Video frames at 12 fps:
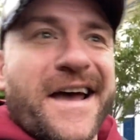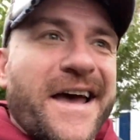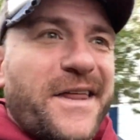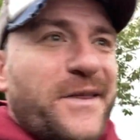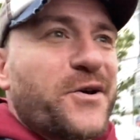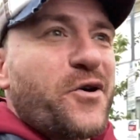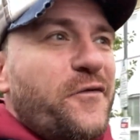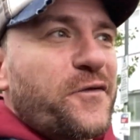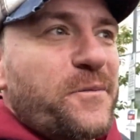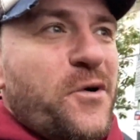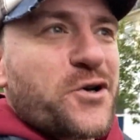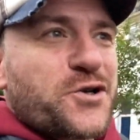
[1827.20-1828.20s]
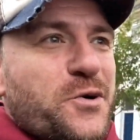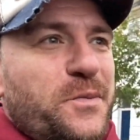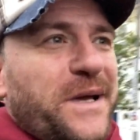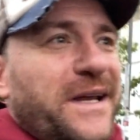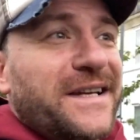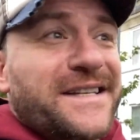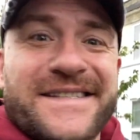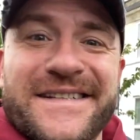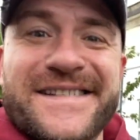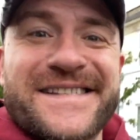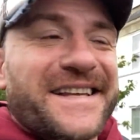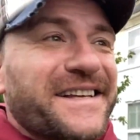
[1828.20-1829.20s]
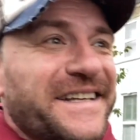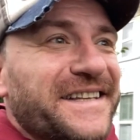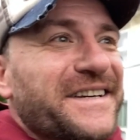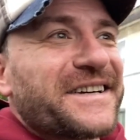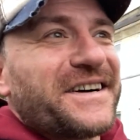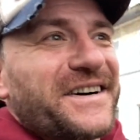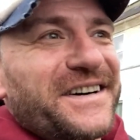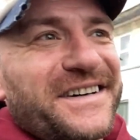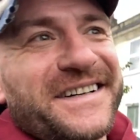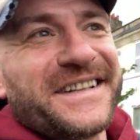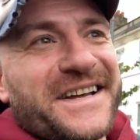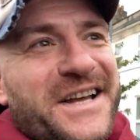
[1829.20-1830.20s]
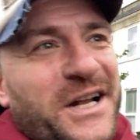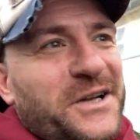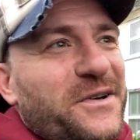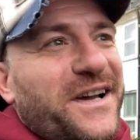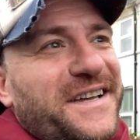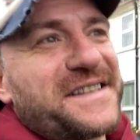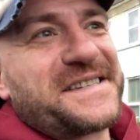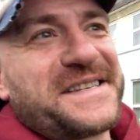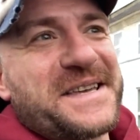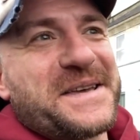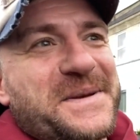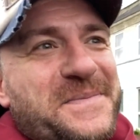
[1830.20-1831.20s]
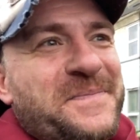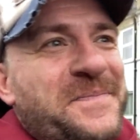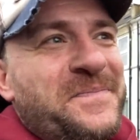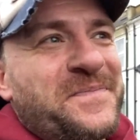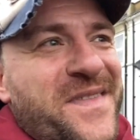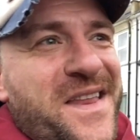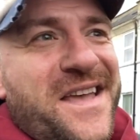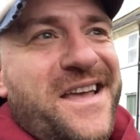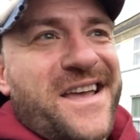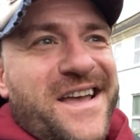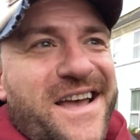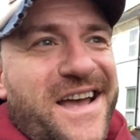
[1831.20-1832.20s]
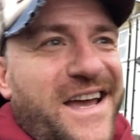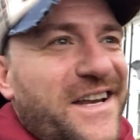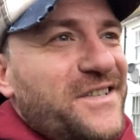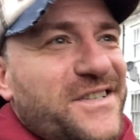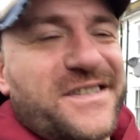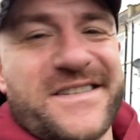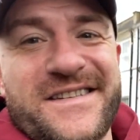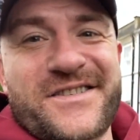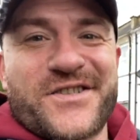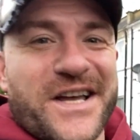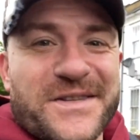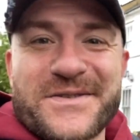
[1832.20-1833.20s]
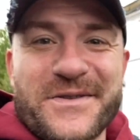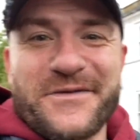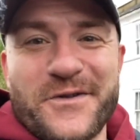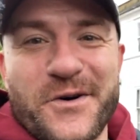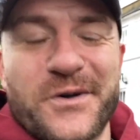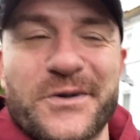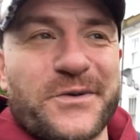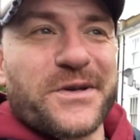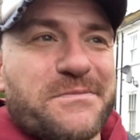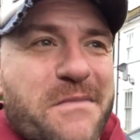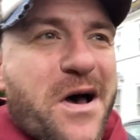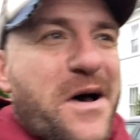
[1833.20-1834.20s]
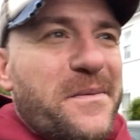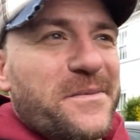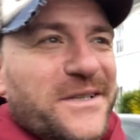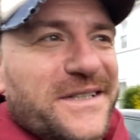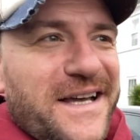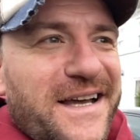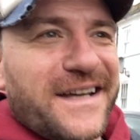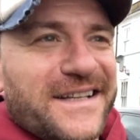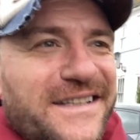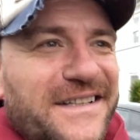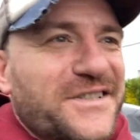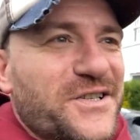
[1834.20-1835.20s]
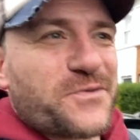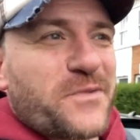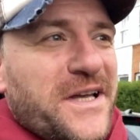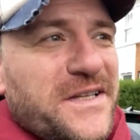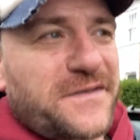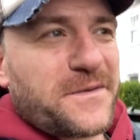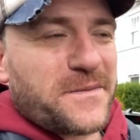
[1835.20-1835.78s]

and then go for more shopping. And he's still in the car, though I can see him. And he just chats on the phone to his mom or dad and just waits for